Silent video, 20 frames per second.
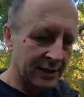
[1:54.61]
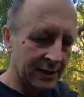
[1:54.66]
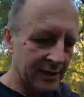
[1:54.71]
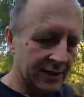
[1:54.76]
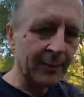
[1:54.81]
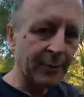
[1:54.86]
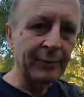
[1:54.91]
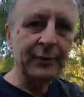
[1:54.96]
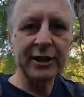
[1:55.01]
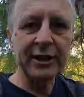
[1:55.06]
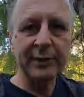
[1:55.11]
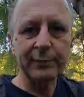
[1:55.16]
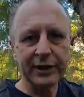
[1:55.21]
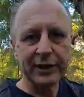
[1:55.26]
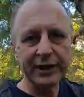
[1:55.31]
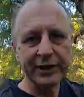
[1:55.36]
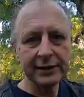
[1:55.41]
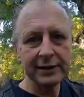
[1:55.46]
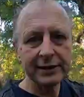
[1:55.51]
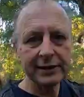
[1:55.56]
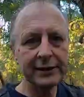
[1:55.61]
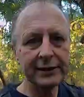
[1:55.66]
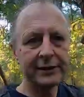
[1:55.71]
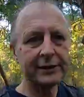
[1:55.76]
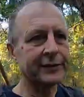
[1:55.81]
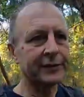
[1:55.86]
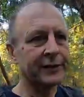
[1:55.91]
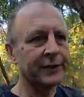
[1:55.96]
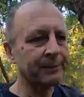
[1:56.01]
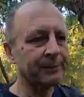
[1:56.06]
something completely
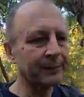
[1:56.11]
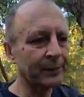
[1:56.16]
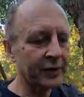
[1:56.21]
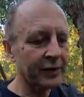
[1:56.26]
different.